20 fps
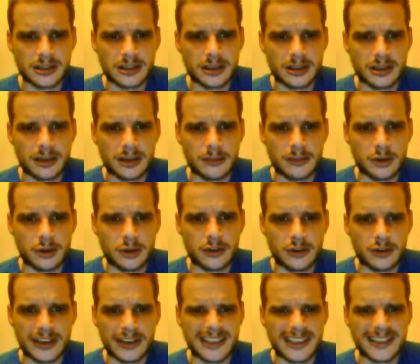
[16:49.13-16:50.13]
like,
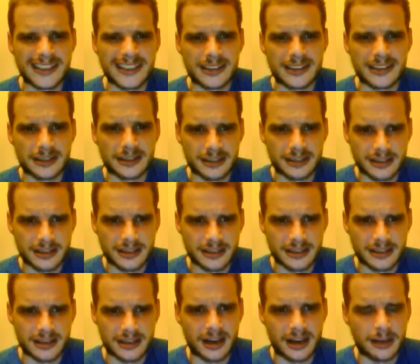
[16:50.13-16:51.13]
more innocent
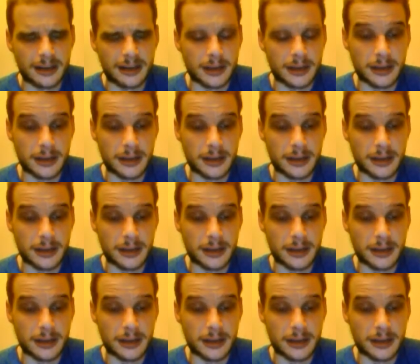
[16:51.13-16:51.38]
time.